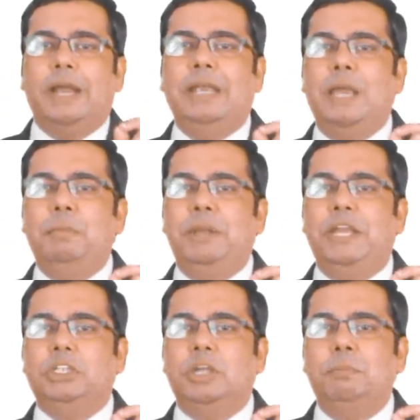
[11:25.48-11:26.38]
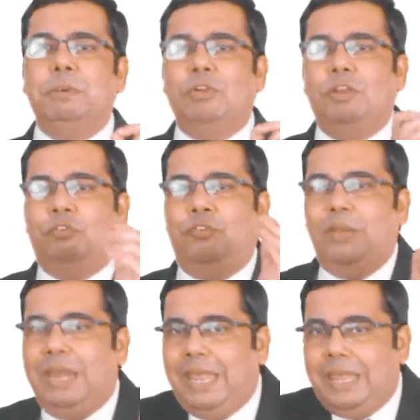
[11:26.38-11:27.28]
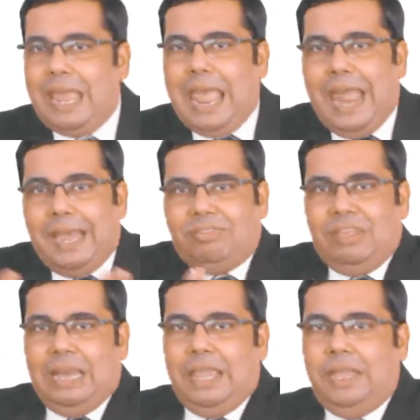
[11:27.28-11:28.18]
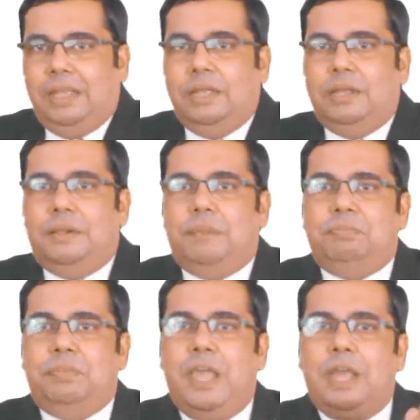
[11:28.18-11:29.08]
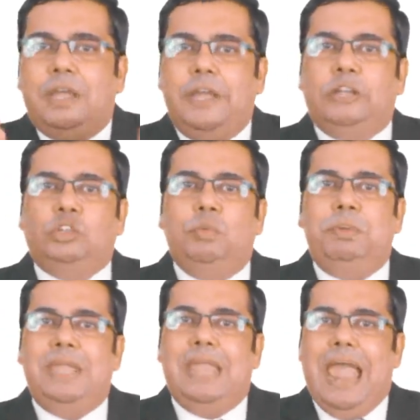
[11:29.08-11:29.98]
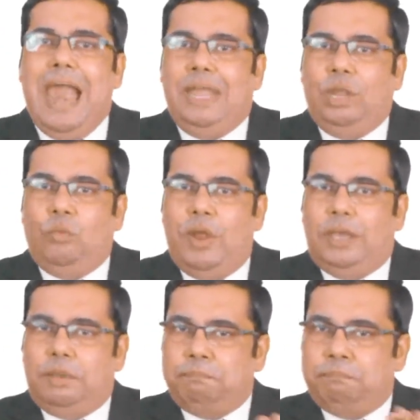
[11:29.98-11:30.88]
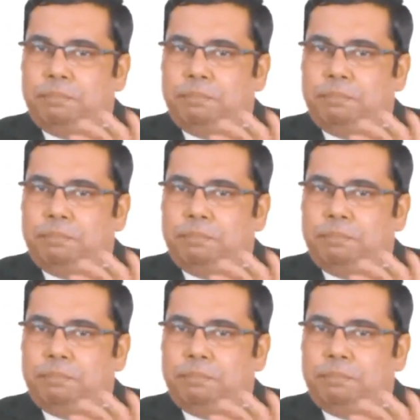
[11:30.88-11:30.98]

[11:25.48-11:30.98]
contamination between filling and sealing, there needs to be adequate